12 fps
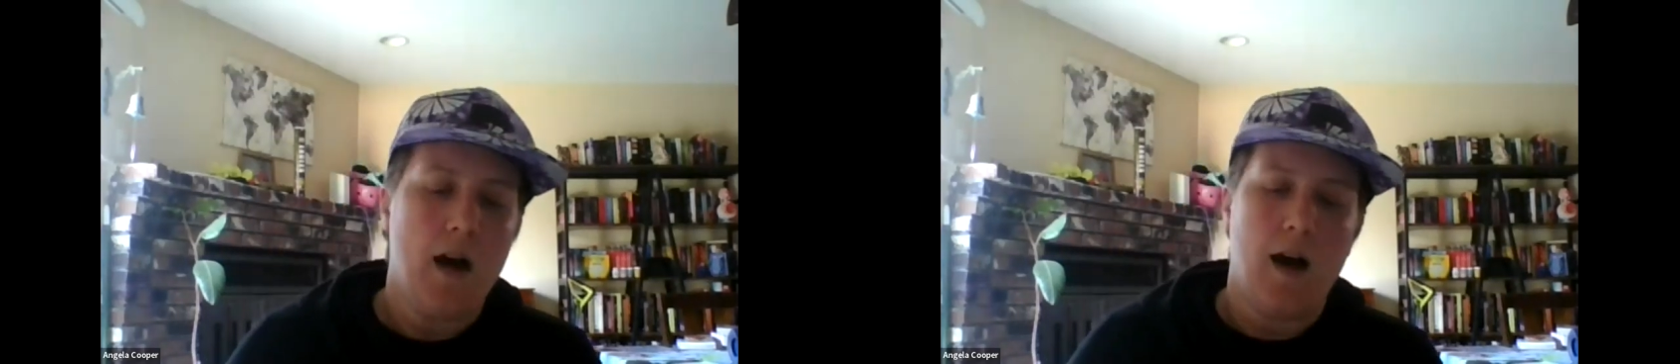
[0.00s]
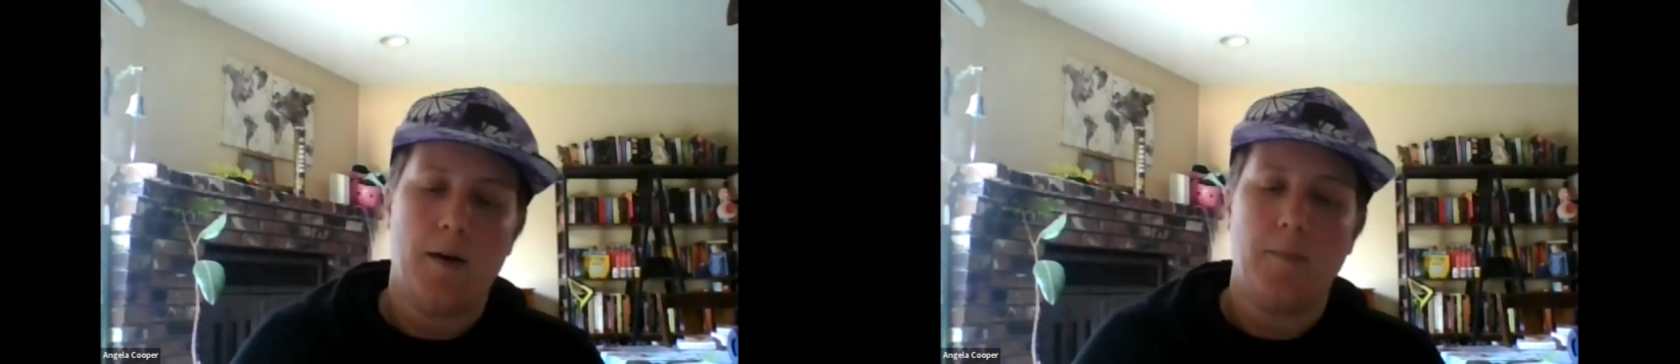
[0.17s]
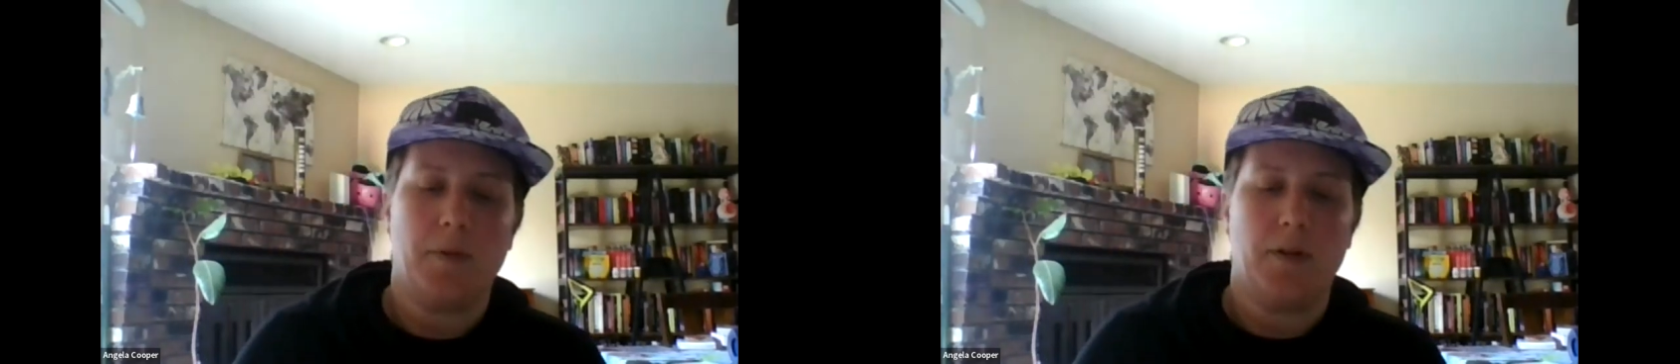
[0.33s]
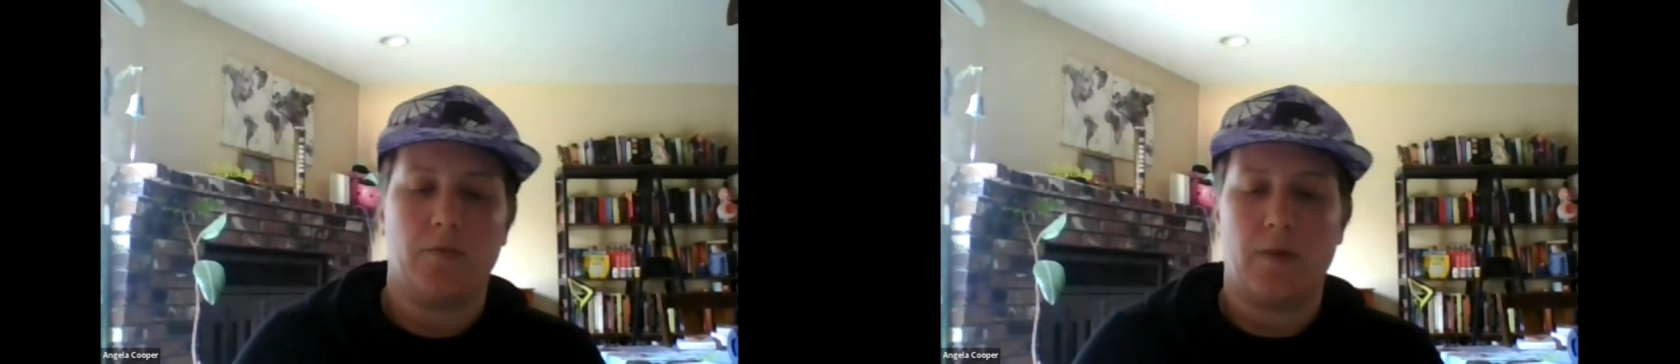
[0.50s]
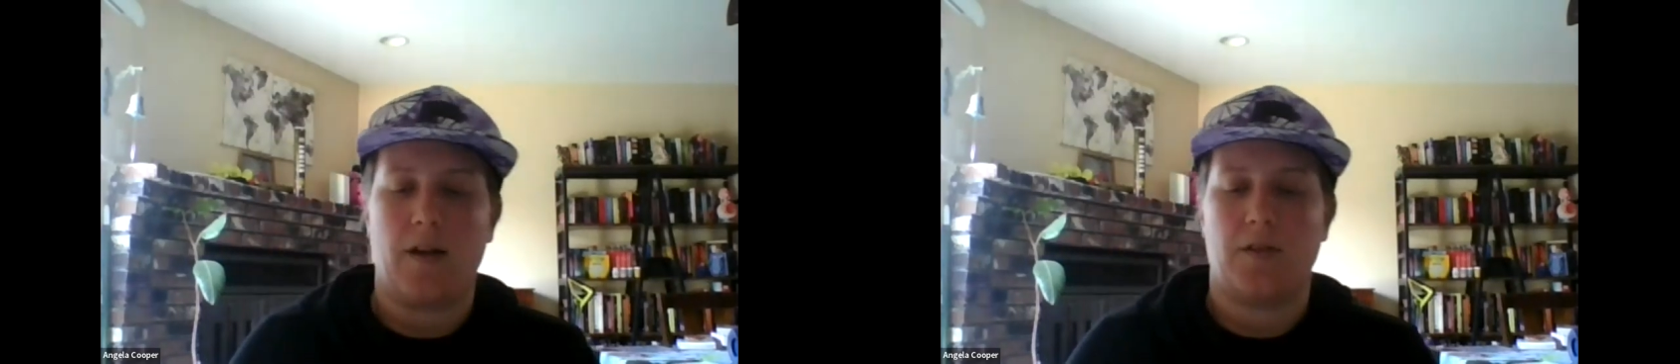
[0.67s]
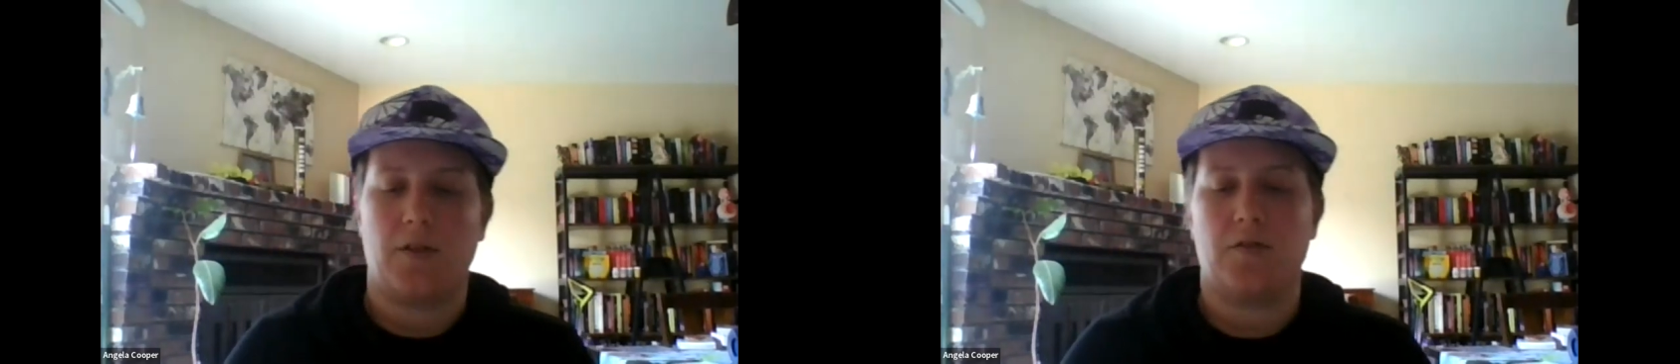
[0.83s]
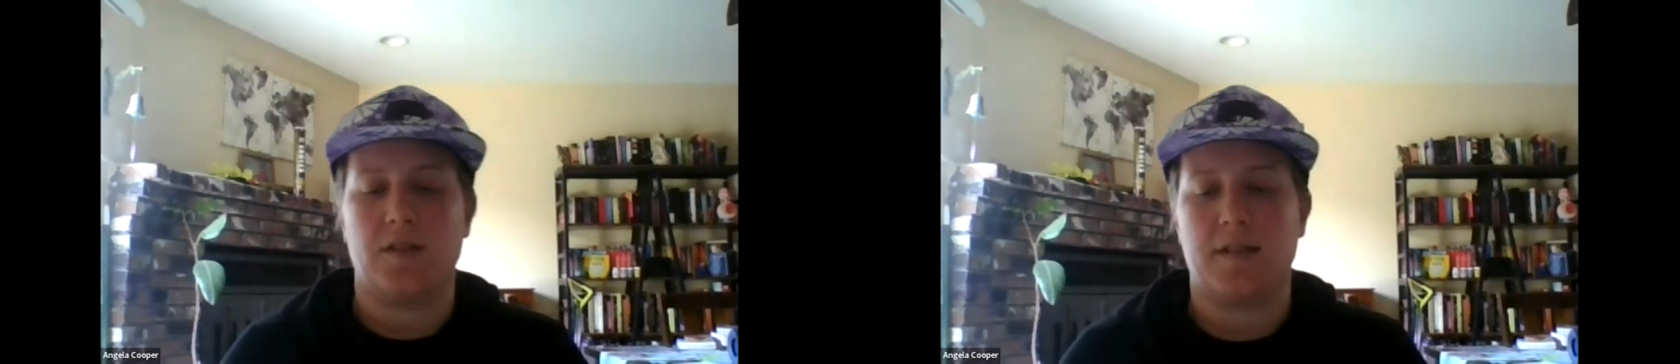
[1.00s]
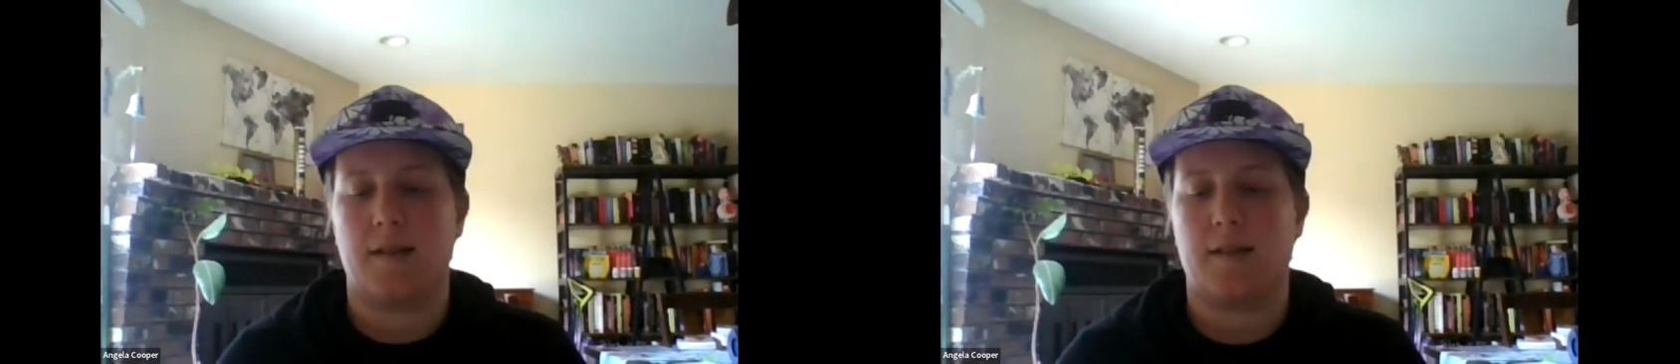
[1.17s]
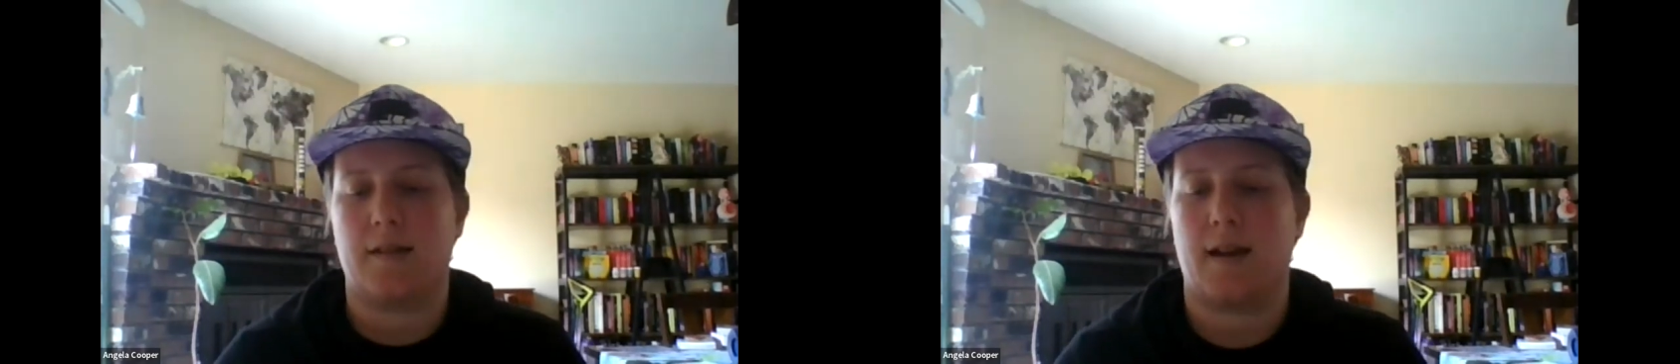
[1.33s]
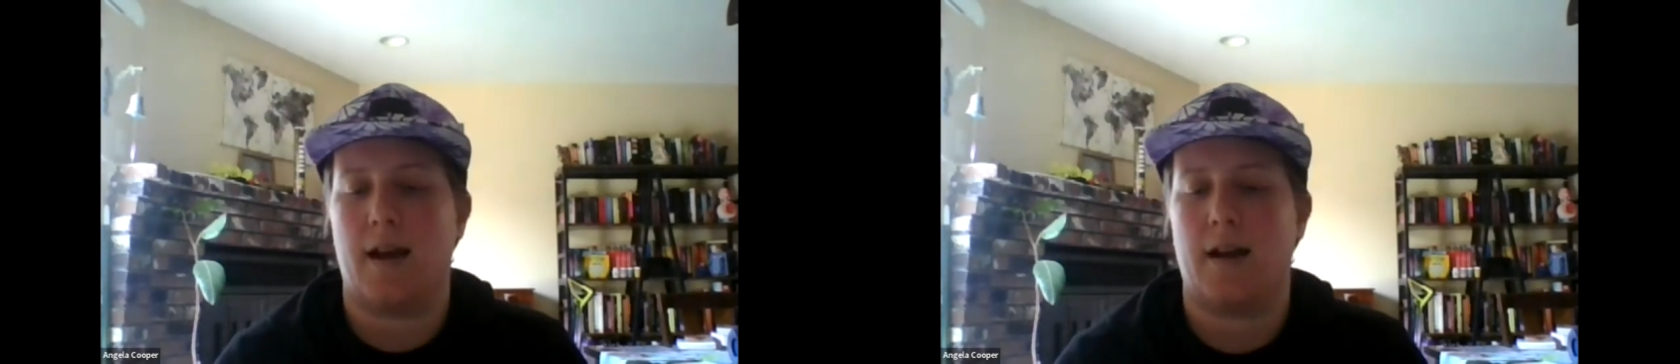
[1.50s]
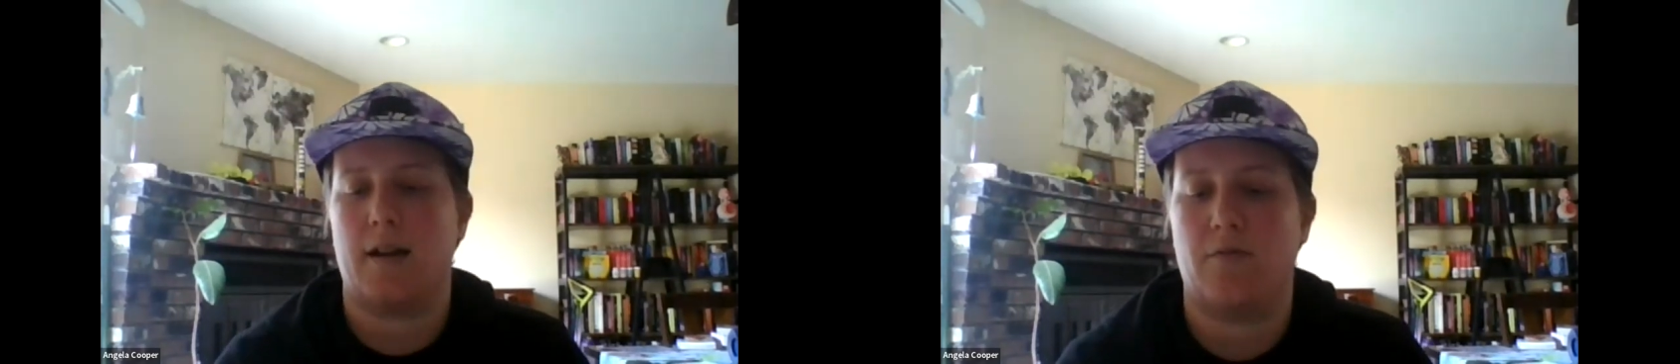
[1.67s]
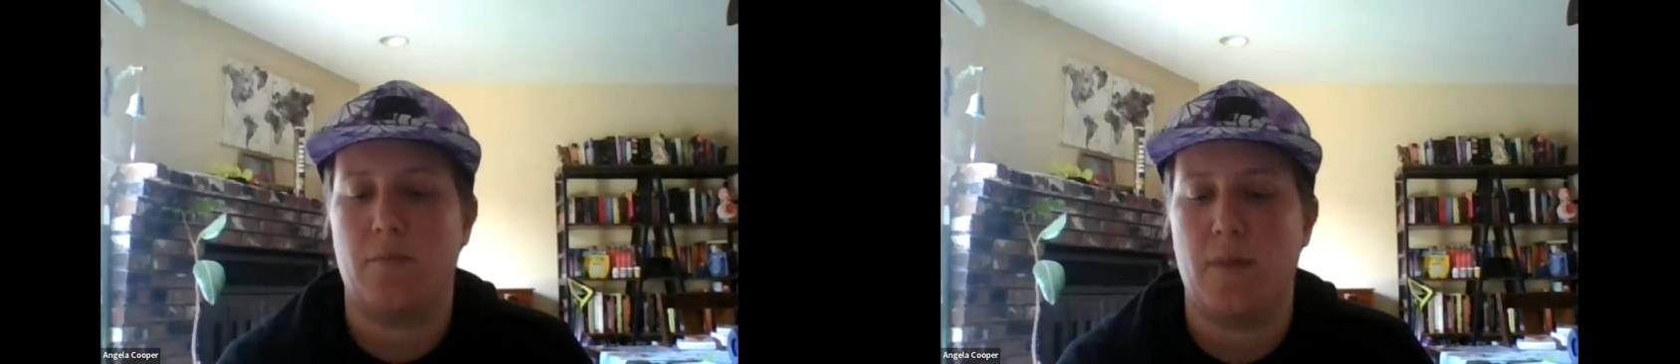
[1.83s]
but rather this is
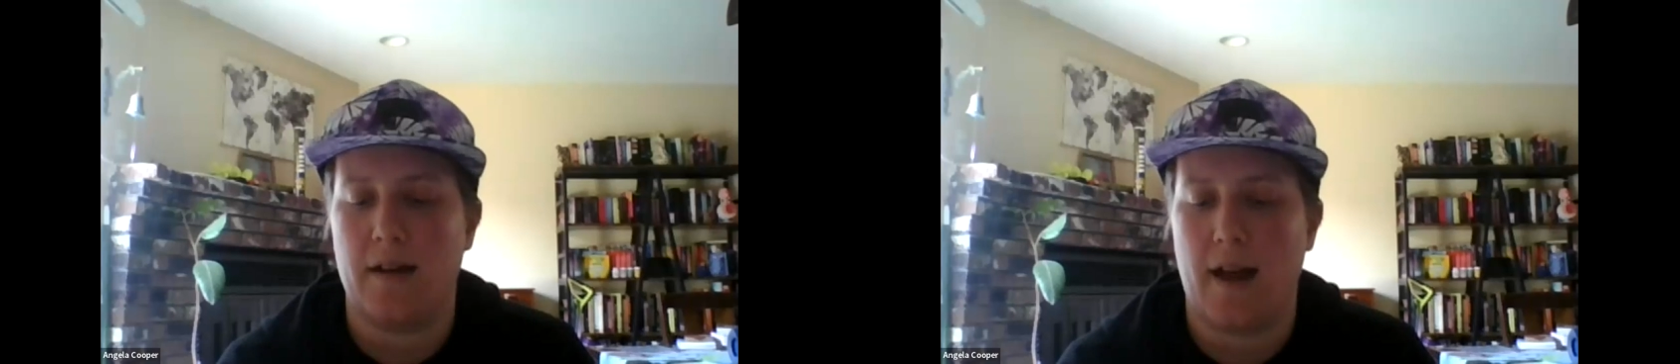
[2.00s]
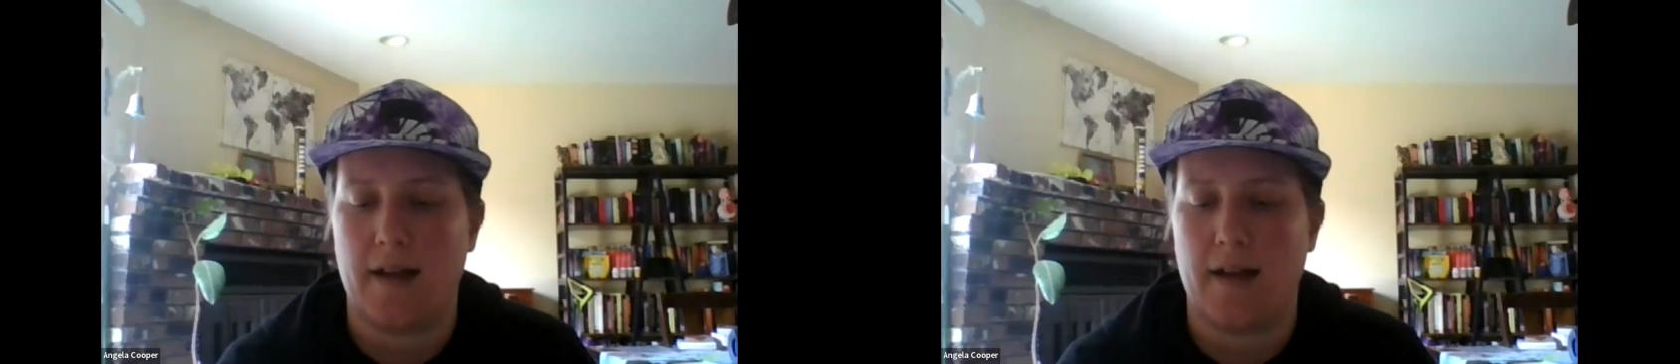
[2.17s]
kind of meant